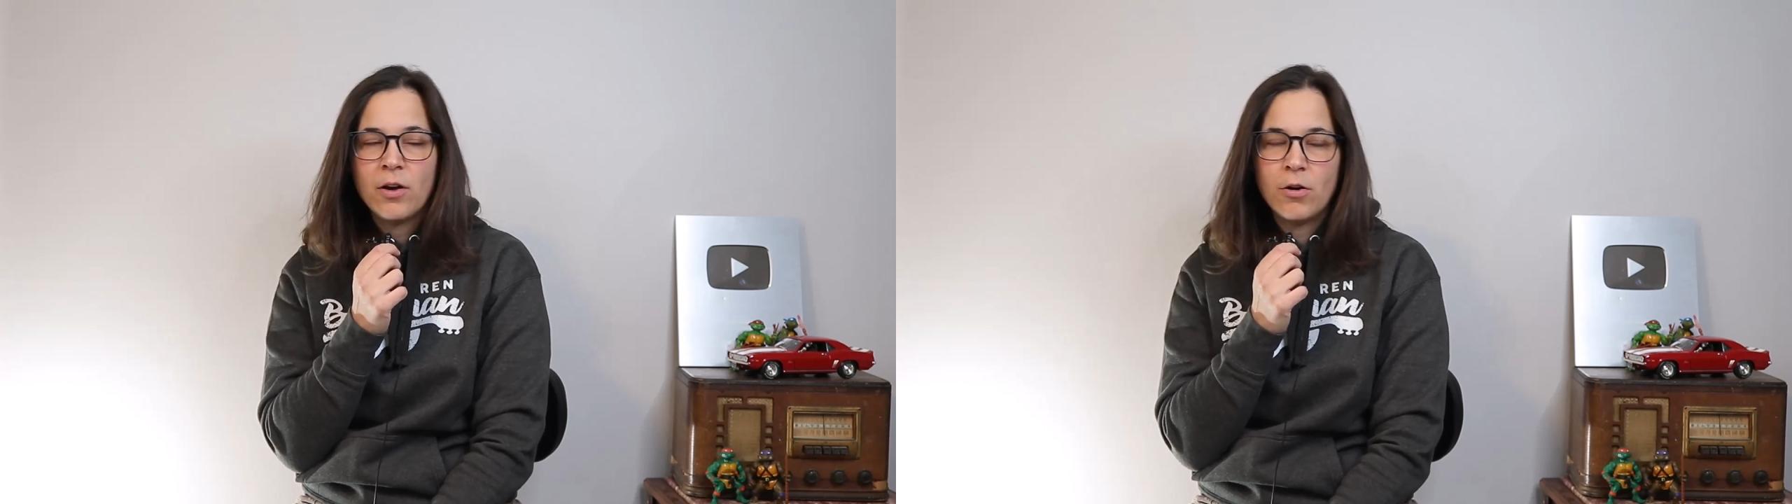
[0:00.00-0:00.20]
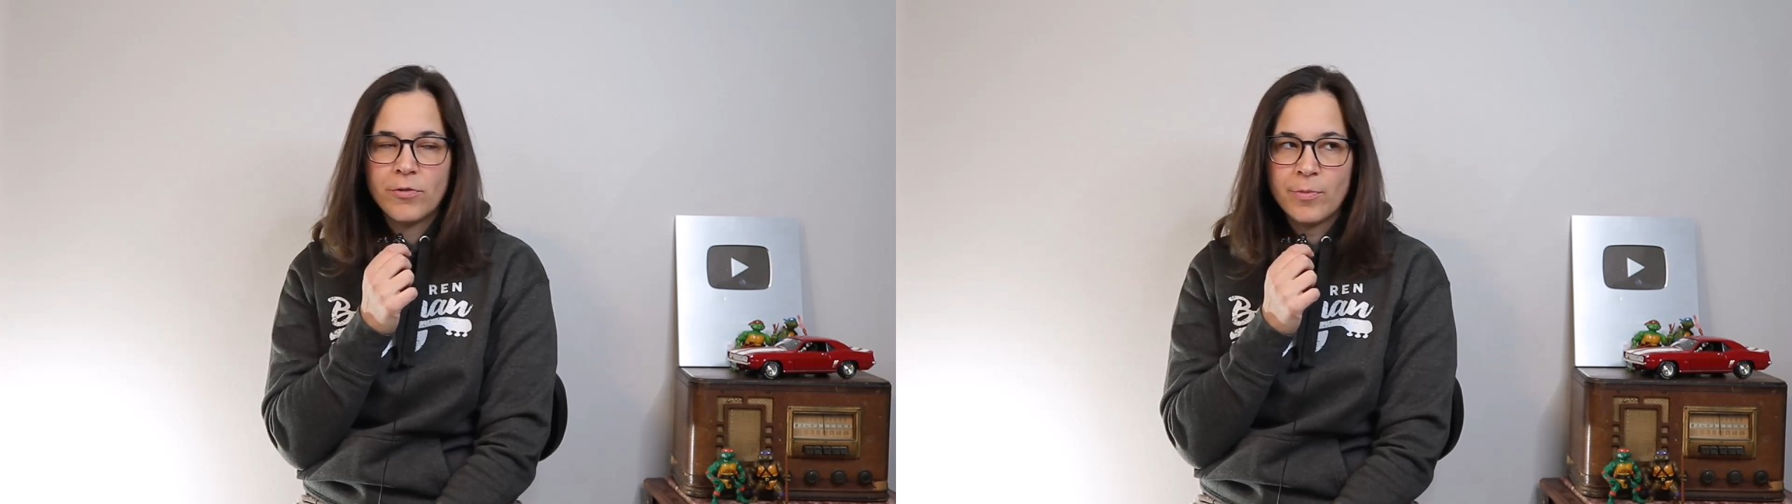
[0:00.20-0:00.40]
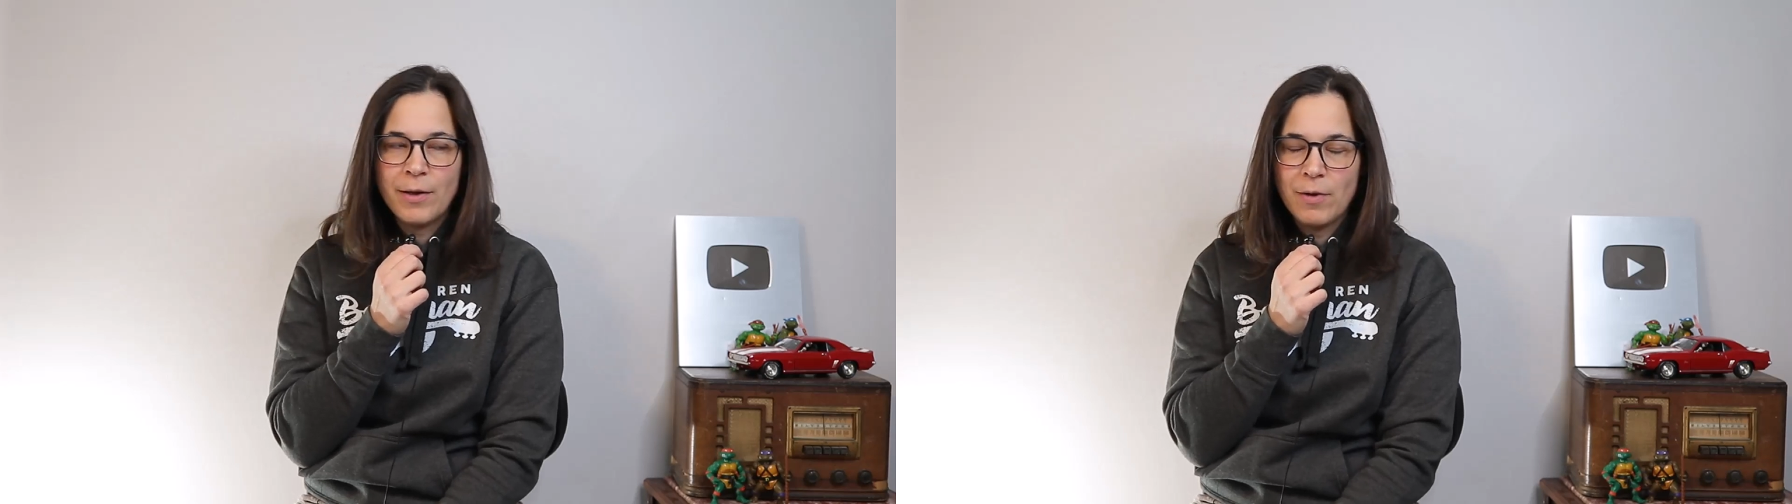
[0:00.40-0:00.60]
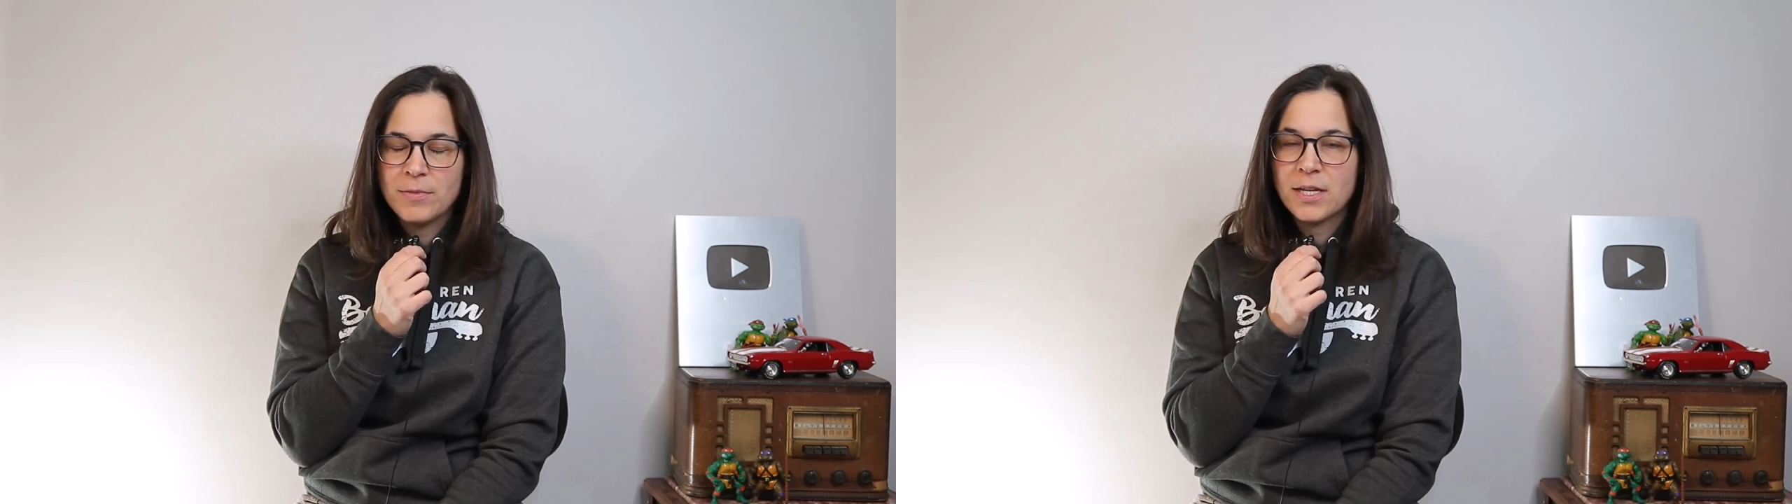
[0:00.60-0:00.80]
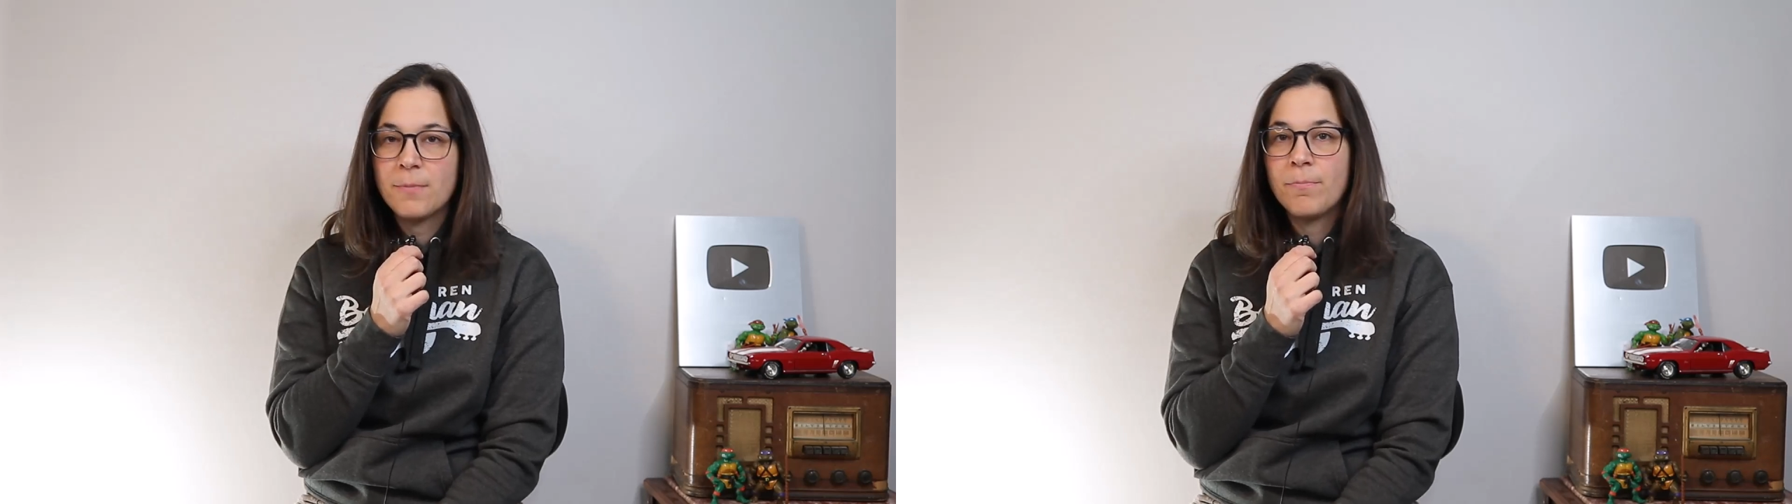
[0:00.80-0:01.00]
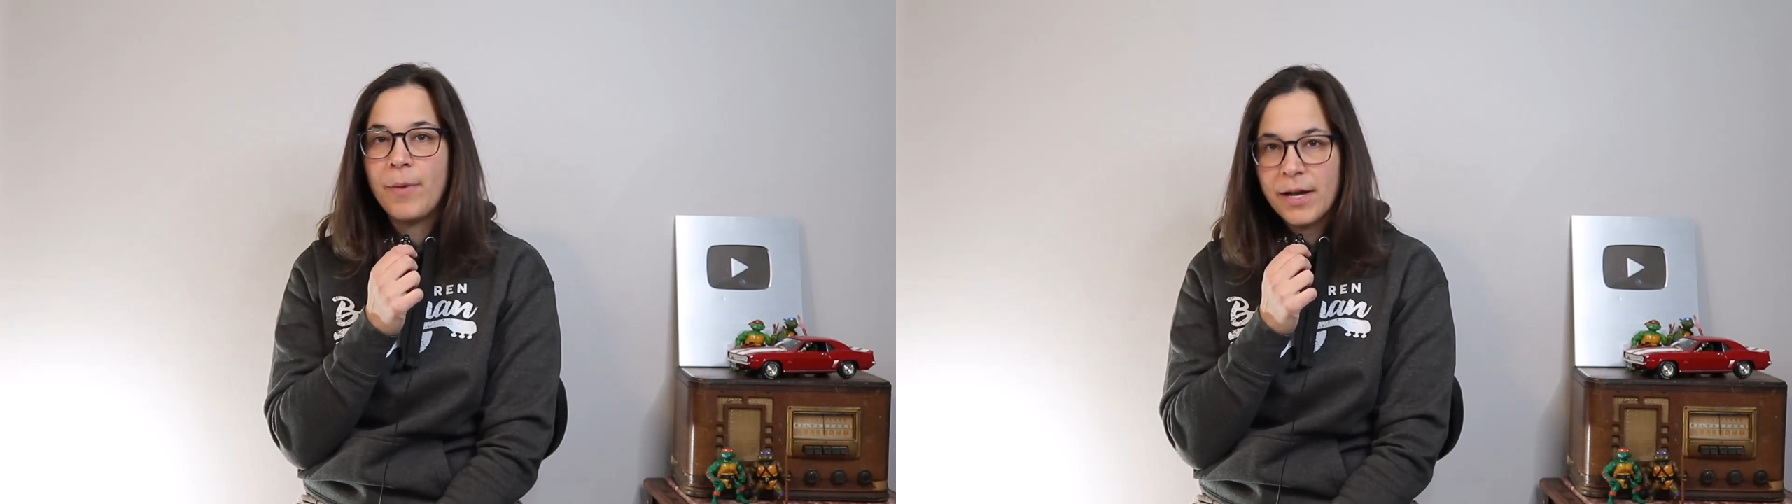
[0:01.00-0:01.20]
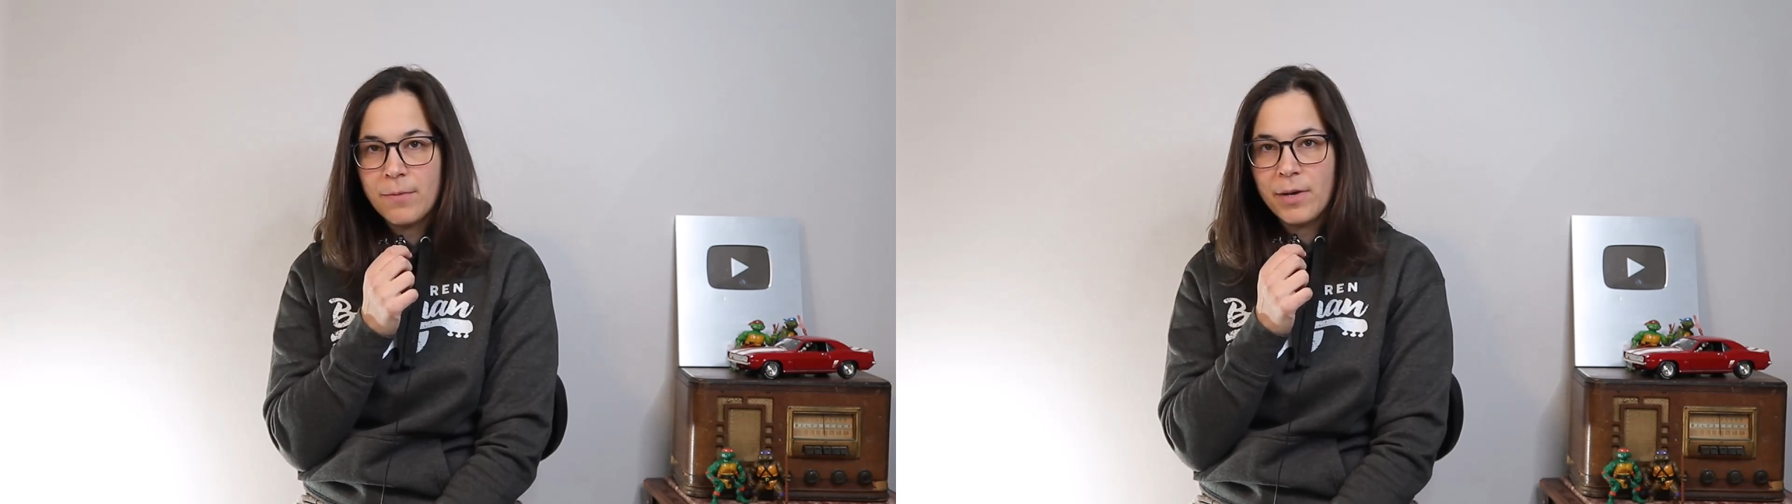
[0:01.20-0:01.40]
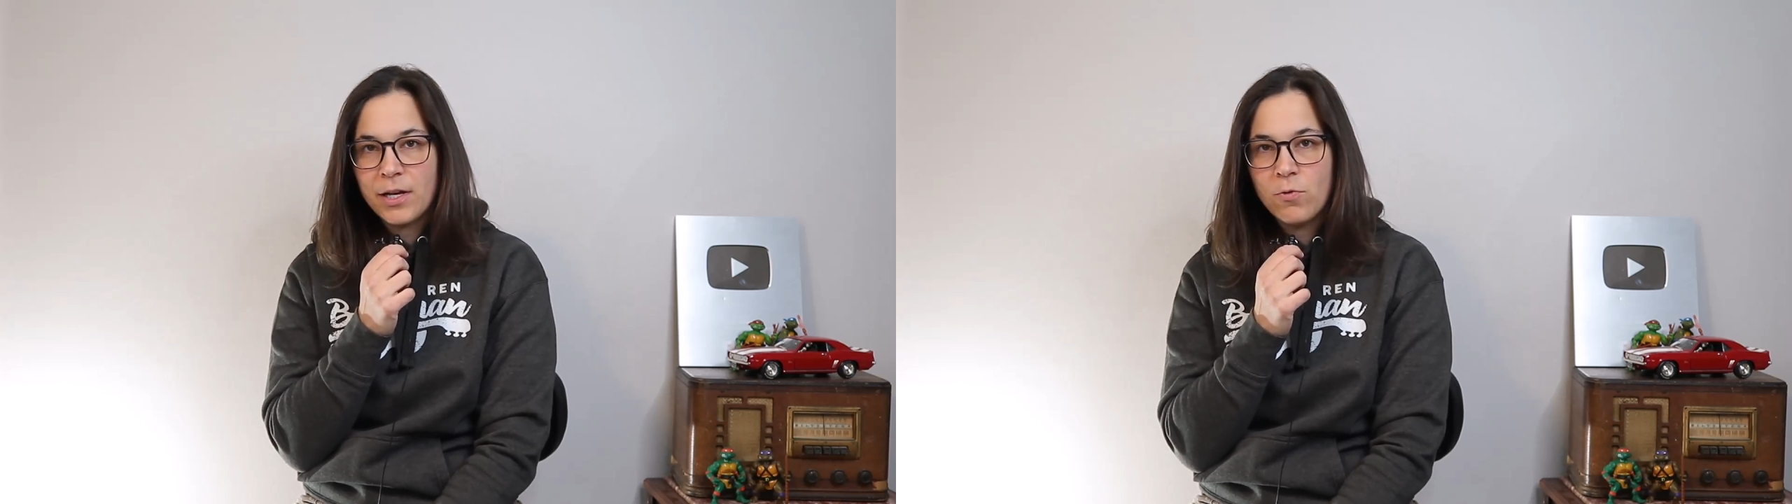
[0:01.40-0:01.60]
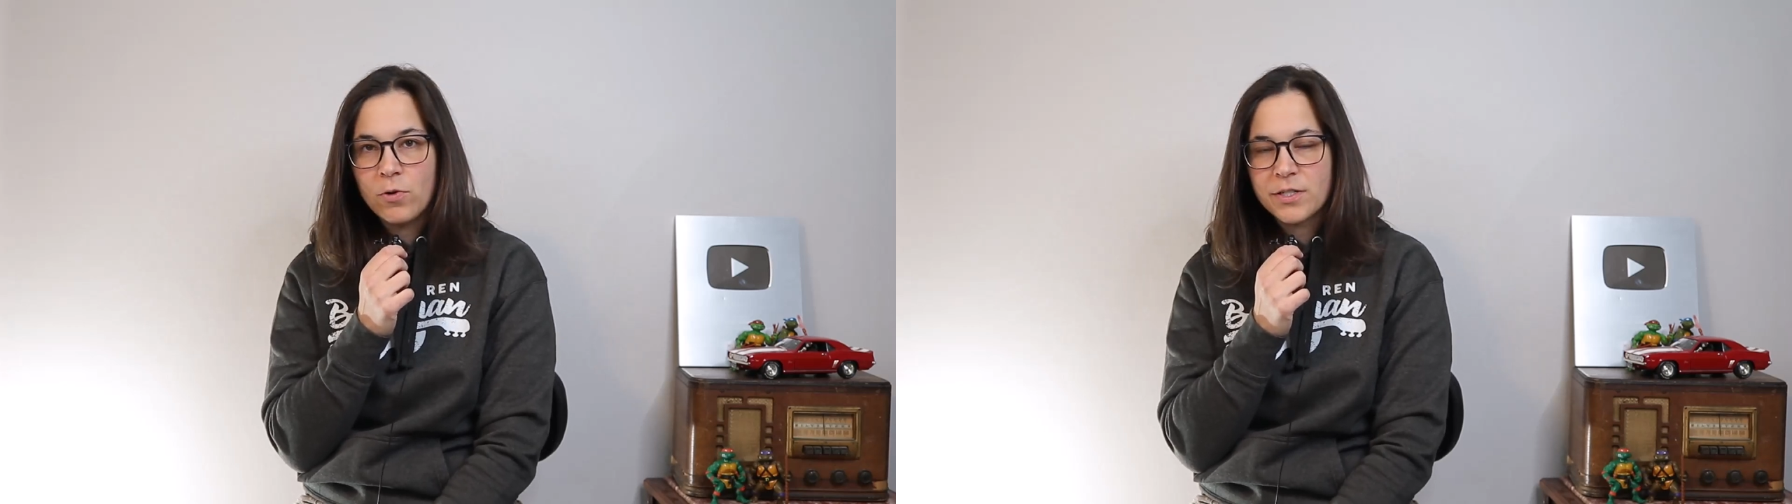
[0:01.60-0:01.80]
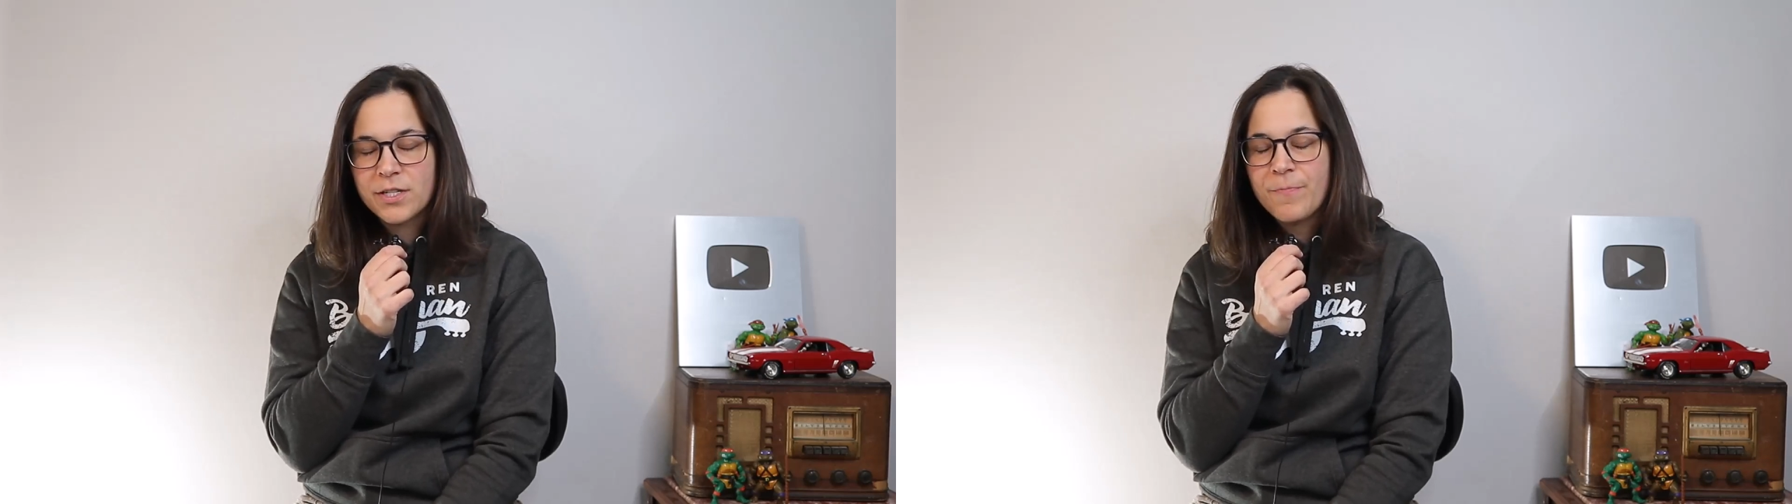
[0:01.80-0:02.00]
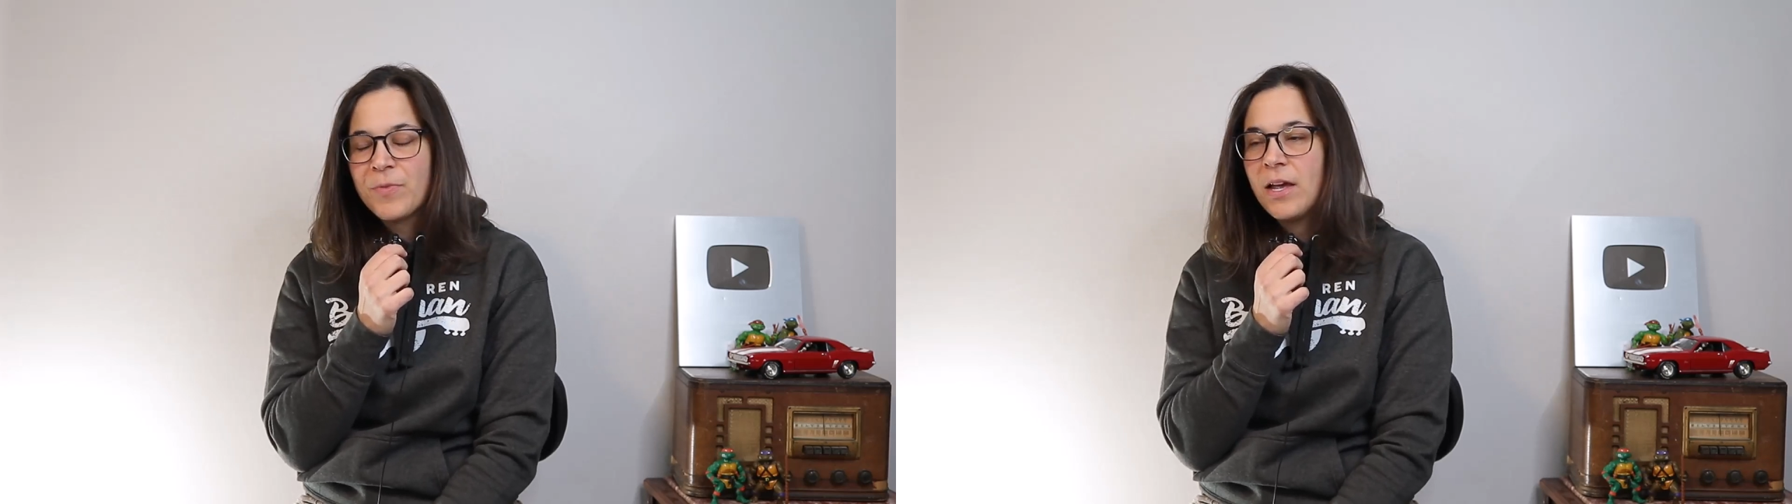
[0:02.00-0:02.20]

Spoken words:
over to my website buying my course?